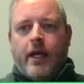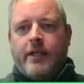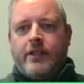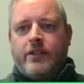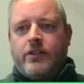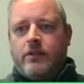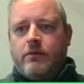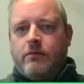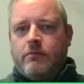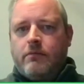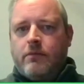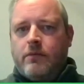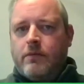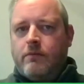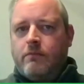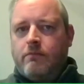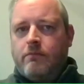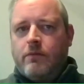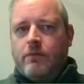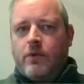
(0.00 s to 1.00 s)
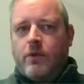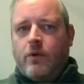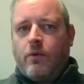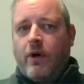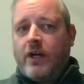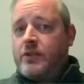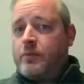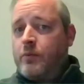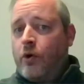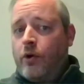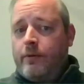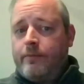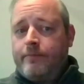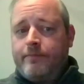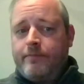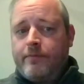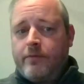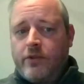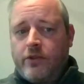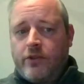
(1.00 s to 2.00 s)
It's quite
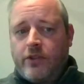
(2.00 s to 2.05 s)
small,